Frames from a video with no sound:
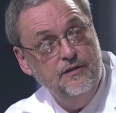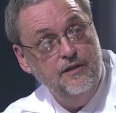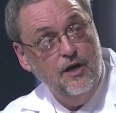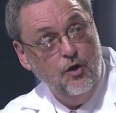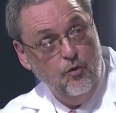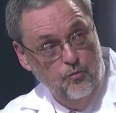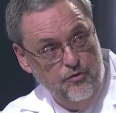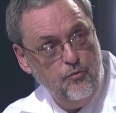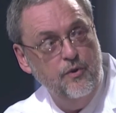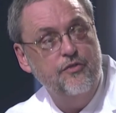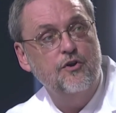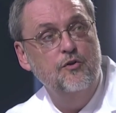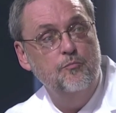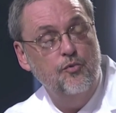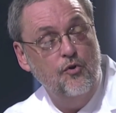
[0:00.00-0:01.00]
dealt
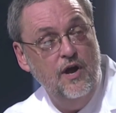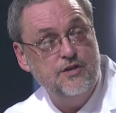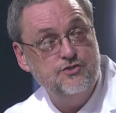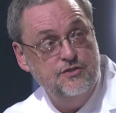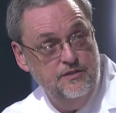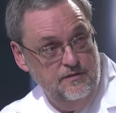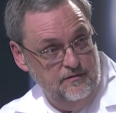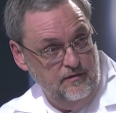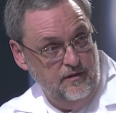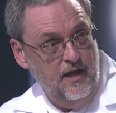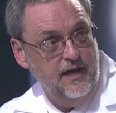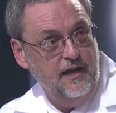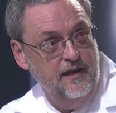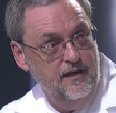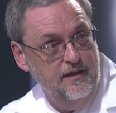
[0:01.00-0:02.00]
with compression,
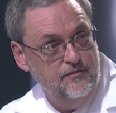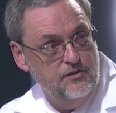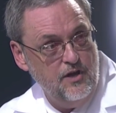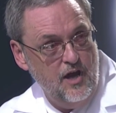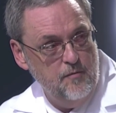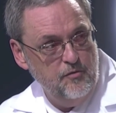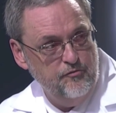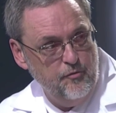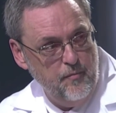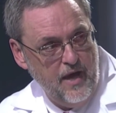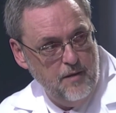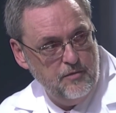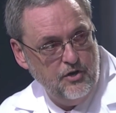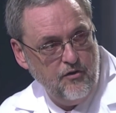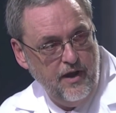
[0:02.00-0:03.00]
like at the time of a
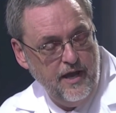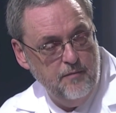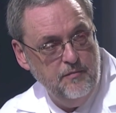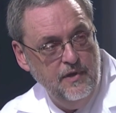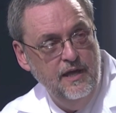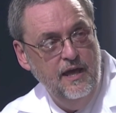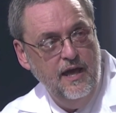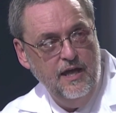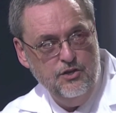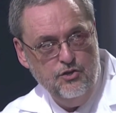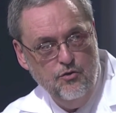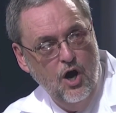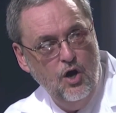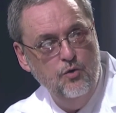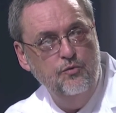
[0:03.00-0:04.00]
mammogram, and
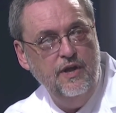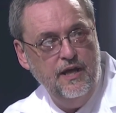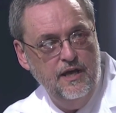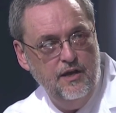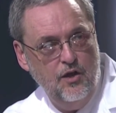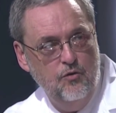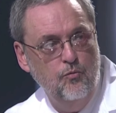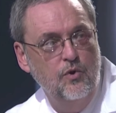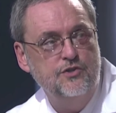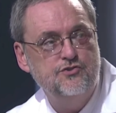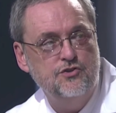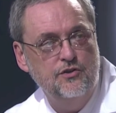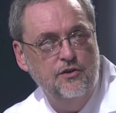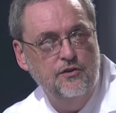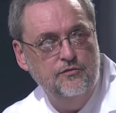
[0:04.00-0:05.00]
you hone in on
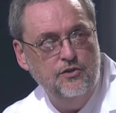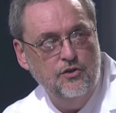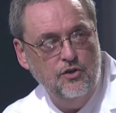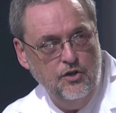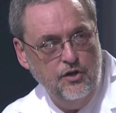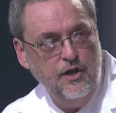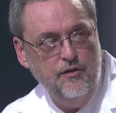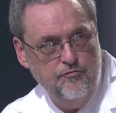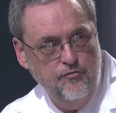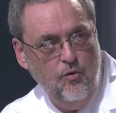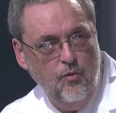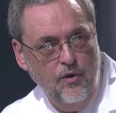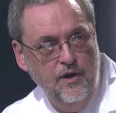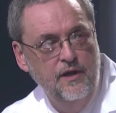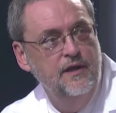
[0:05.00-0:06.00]
what you're looking
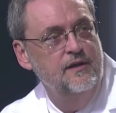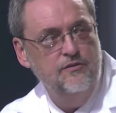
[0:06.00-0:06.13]
for.